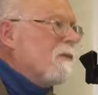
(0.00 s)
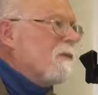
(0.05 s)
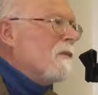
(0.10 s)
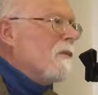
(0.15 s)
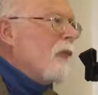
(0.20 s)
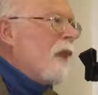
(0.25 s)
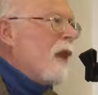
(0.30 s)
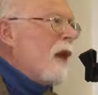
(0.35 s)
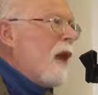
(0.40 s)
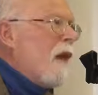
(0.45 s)

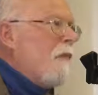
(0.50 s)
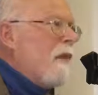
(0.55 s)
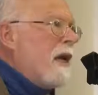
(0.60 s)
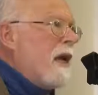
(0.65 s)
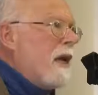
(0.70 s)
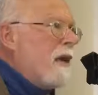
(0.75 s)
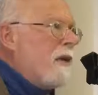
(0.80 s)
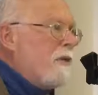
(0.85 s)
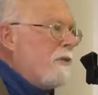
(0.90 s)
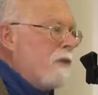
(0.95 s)
coming in
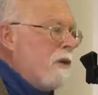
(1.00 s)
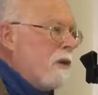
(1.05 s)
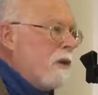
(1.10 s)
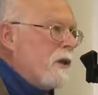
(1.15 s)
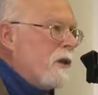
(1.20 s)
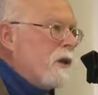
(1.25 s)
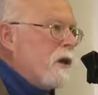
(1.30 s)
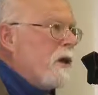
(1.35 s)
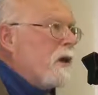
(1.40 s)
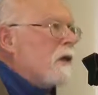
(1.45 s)
through the
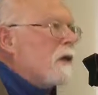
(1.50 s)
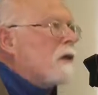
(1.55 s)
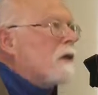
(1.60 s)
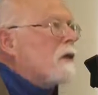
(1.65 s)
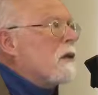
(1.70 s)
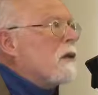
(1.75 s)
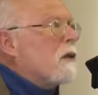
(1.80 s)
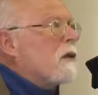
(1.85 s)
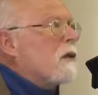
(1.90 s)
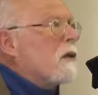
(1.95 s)
docks.
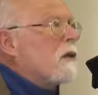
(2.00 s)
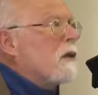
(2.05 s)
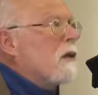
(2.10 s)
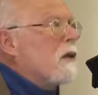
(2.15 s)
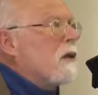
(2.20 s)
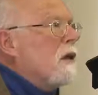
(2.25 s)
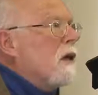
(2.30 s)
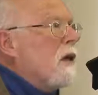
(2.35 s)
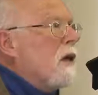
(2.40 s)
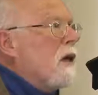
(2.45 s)

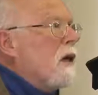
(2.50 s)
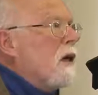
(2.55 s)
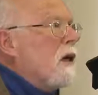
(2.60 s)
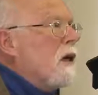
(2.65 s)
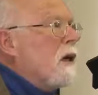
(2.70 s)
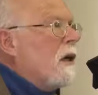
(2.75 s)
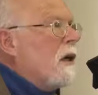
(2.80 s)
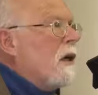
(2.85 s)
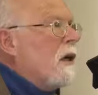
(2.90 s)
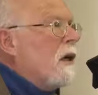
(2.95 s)

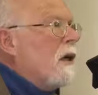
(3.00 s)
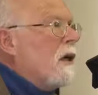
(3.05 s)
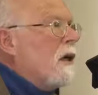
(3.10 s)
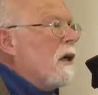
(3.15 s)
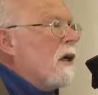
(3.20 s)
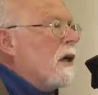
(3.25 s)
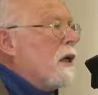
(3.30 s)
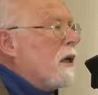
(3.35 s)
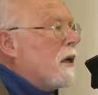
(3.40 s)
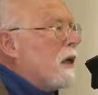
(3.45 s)

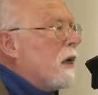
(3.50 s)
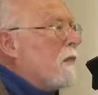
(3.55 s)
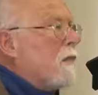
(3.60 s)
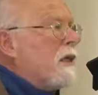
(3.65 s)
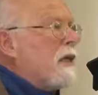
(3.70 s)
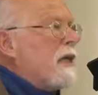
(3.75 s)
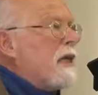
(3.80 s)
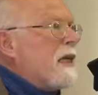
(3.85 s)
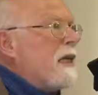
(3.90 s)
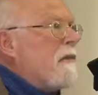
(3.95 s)
Some
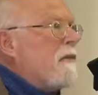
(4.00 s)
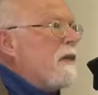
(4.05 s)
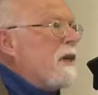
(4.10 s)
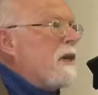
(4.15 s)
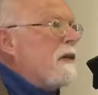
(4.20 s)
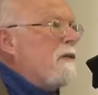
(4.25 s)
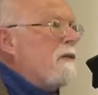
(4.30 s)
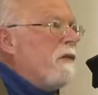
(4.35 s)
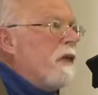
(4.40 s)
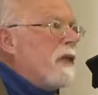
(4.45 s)
significant
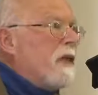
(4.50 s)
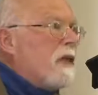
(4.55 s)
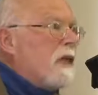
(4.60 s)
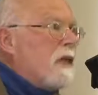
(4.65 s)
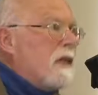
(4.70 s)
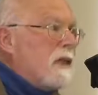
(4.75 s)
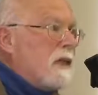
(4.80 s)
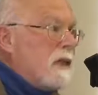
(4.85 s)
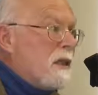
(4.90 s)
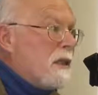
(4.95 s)

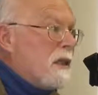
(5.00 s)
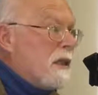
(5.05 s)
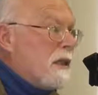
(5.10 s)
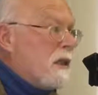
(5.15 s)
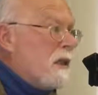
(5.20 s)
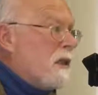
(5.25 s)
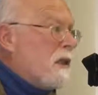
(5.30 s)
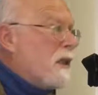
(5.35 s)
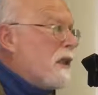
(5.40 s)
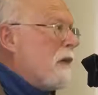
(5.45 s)
visitors.
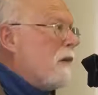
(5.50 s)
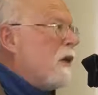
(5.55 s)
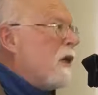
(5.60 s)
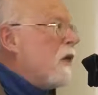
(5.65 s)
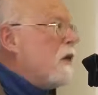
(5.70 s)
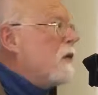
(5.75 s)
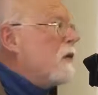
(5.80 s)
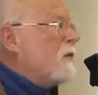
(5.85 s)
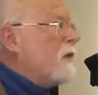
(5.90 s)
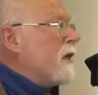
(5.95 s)
Some of those
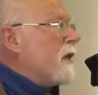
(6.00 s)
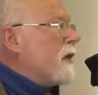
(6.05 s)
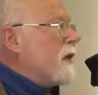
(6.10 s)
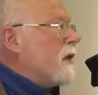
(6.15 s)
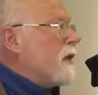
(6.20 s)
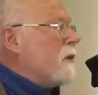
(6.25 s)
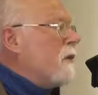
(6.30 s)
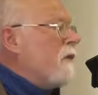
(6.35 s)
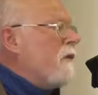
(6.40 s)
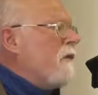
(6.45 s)
visitors were
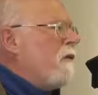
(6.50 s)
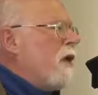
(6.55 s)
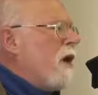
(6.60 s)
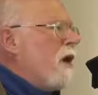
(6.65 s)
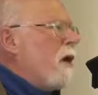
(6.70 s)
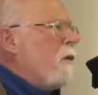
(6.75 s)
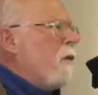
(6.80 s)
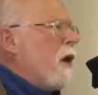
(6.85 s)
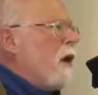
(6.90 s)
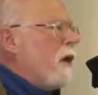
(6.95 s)
very
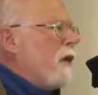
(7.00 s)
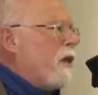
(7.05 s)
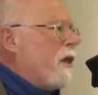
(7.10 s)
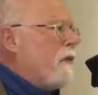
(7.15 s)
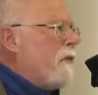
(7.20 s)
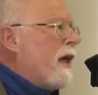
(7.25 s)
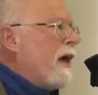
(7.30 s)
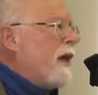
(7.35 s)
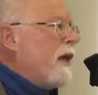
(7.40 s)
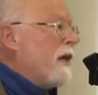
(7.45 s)
wealthy men
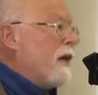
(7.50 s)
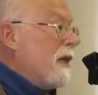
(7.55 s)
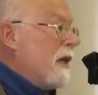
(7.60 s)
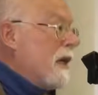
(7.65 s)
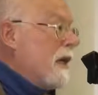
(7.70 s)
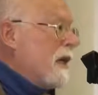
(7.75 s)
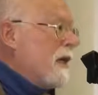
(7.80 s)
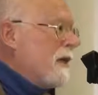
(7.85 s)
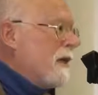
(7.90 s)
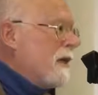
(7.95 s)
indeed.
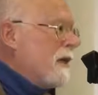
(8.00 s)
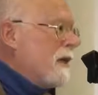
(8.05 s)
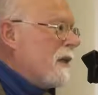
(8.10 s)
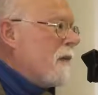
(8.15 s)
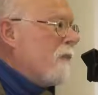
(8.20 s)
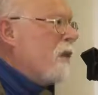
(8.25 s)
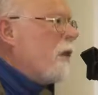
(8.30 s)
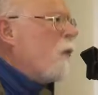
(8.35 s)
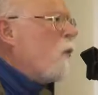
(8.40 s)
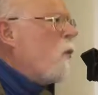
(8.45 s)
Some of the
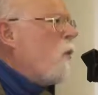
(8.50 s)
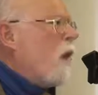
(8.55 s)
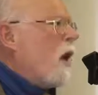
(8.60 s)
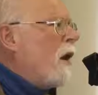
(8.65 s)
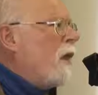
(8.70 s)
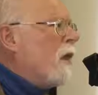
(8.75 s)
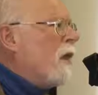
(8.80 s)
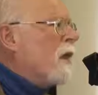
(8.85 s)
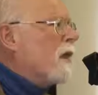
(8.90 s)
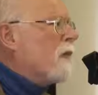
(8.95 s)

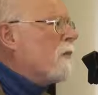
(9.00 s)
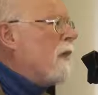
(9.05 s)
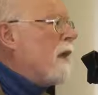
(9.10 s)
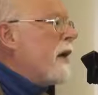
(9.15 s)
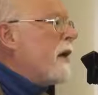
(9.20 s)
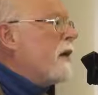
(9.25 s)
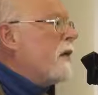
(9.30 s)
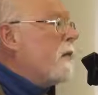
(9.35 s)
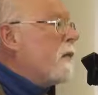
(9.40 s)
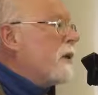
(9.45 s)
wealthiest men in the
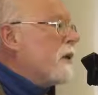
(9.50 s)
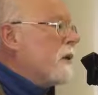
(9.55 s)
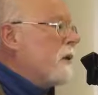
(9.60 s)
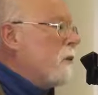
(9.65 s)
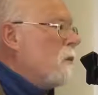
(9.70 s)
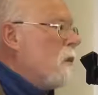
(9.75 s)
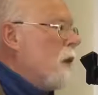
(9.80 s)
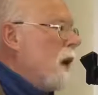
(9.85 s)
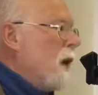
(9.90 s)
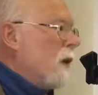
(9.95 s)
Muslim
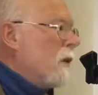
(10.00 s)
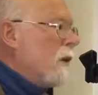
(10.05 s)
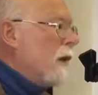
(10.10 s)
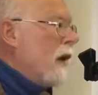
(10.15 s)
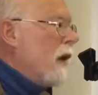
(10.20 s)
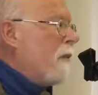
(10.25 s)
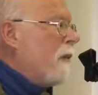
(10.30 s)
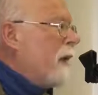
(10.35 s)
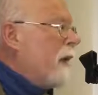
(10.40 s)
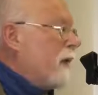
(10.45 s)
world were coming
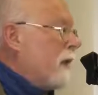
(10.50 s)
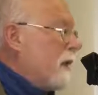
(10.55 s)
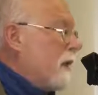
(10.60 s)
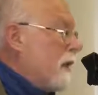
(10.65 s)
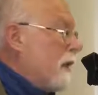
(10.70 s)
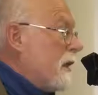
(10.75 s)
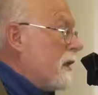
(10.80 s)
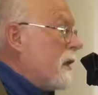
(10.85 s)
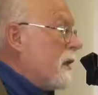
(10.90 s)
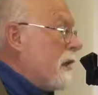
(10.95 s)
into the city
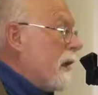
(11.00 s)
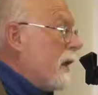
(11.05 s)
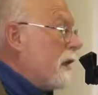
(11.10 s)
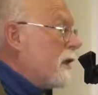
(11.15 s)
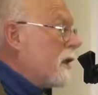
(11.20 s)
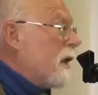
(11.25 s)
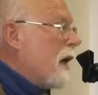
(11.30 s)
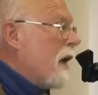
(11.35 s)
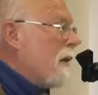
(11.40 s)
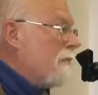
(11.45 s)
at that
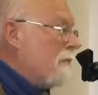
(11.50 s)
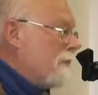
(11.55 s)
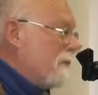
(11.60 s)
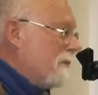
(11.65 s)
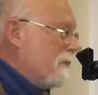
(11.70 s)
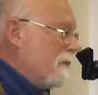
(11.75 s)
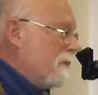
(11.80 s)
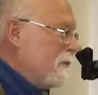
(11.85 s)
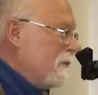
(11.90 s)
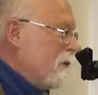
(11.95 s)
time.
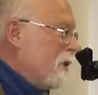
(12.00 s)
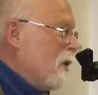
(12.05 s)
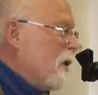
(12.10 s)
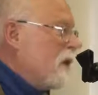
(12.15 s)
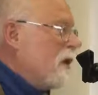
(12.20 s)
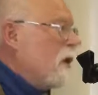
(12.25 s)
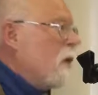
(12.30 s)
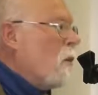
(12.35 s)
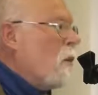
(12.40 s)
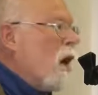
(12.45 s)
The
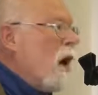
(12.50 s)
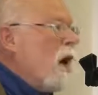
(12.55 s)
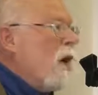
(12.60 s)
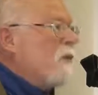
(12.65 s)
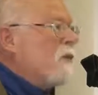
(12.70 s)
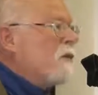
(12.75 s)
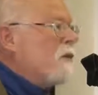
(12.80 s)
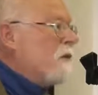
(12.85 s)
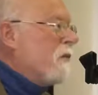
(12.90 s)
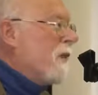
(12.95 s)
Nawabs
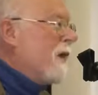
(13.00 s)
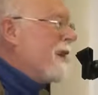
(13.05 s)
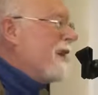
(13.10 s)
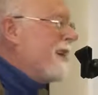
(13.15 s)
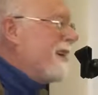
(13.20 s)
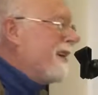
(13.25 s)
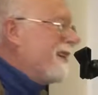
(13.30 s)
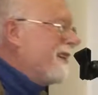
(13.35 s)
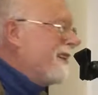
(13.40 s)
from India,